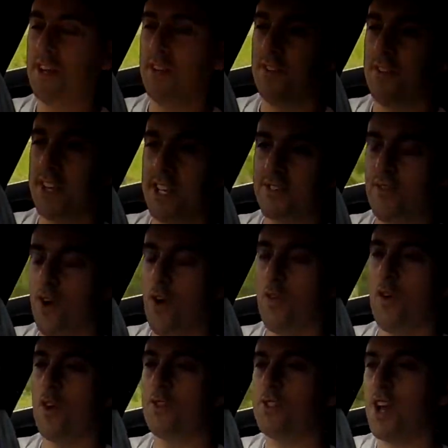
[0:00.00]
These
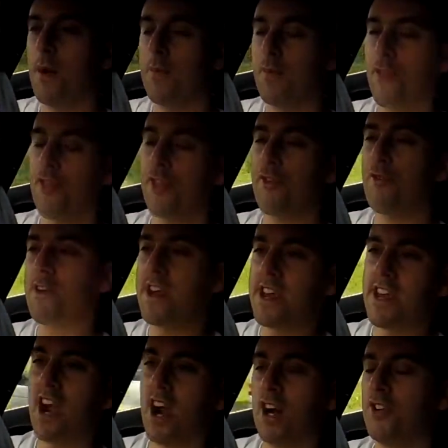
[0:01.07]
Volvos come with
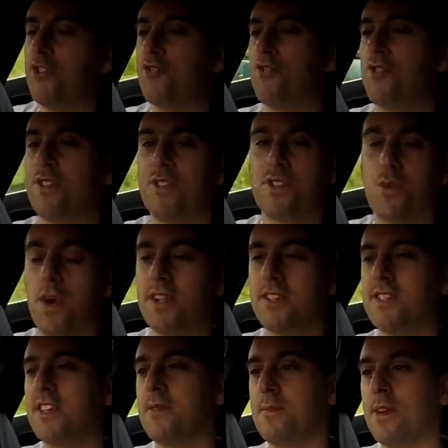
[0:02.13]

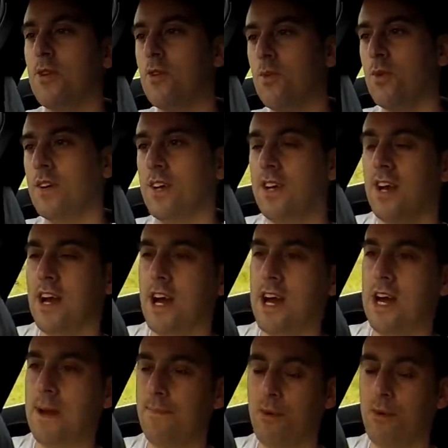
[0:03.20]
320mm